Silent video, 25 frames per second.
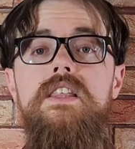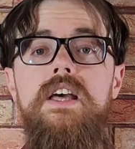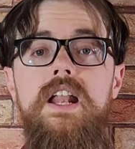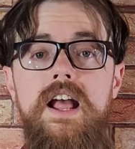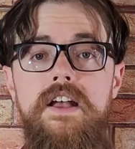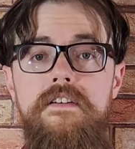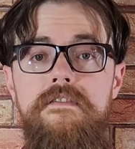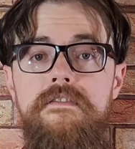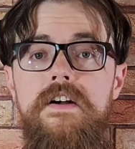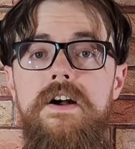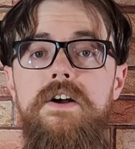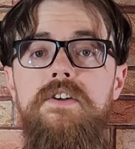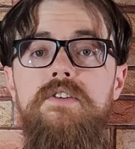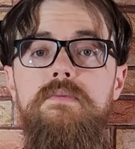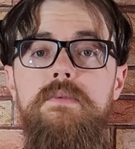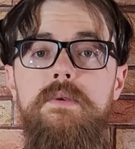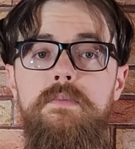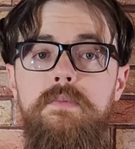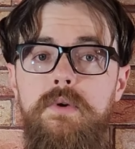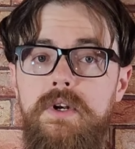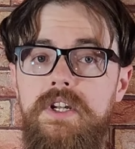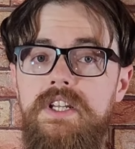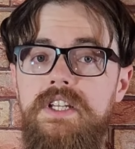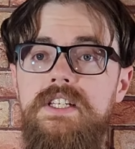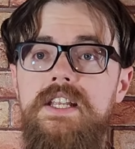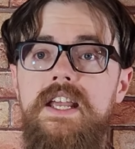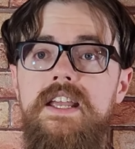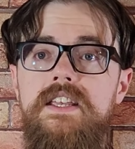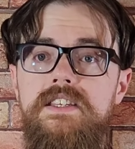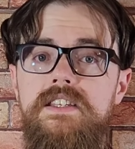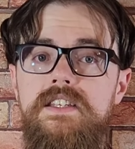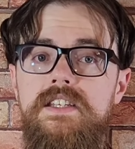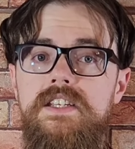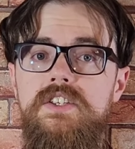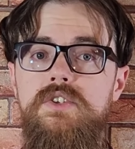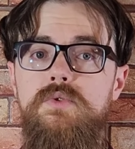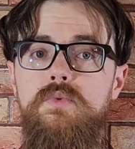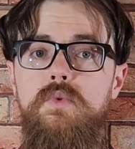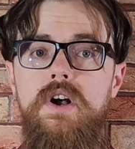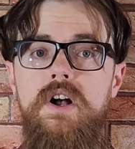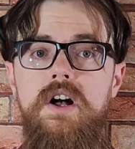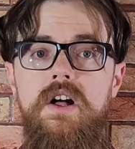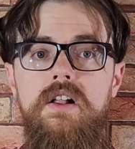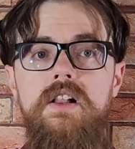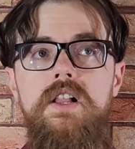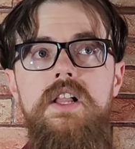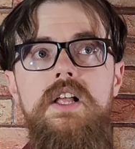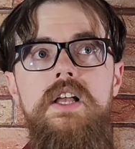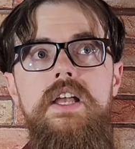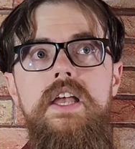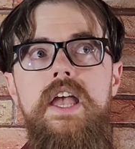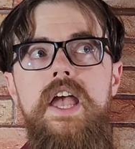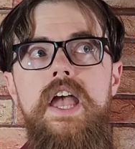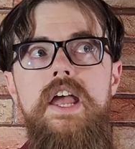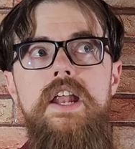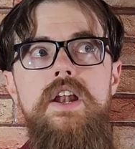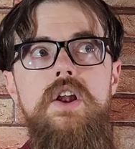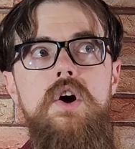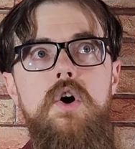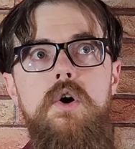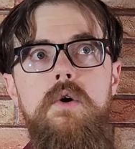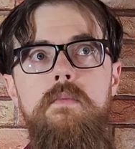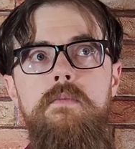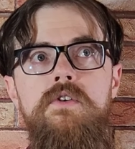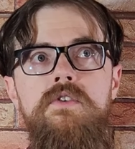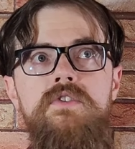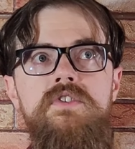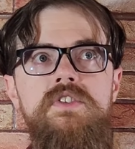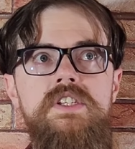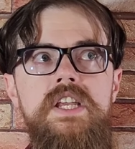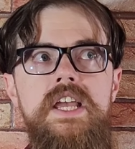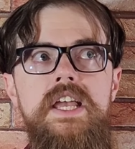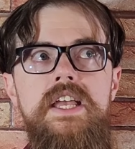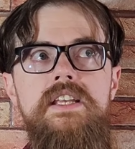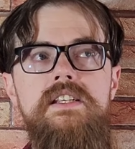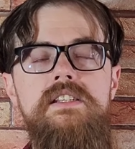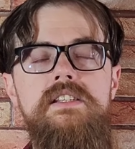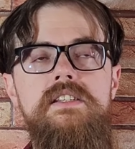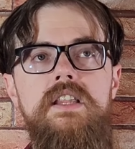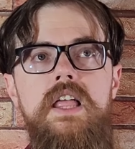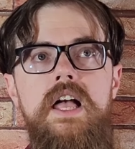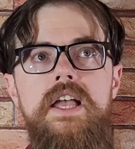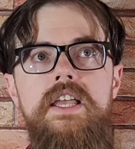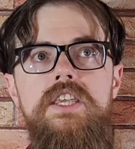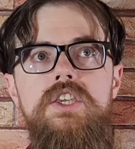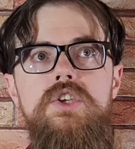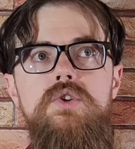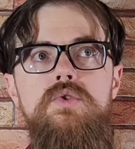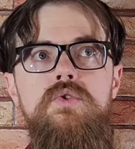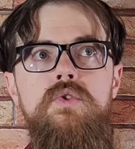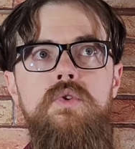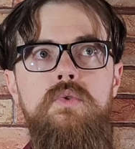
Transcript: that I found to be pretty tasty as well. It almost tastes like you